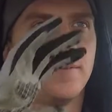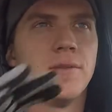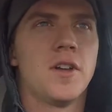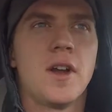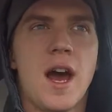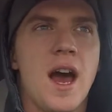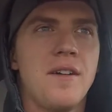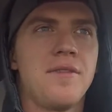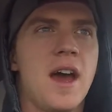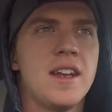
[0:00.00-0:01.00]
You're on a
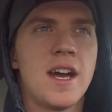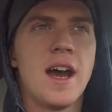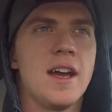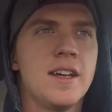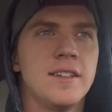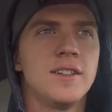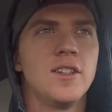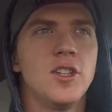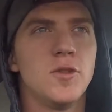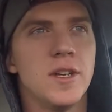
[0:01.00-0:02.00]
high fat diet,
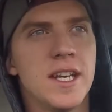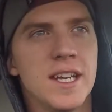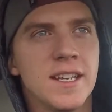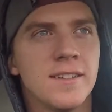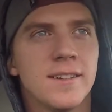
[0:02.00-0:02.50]
you eat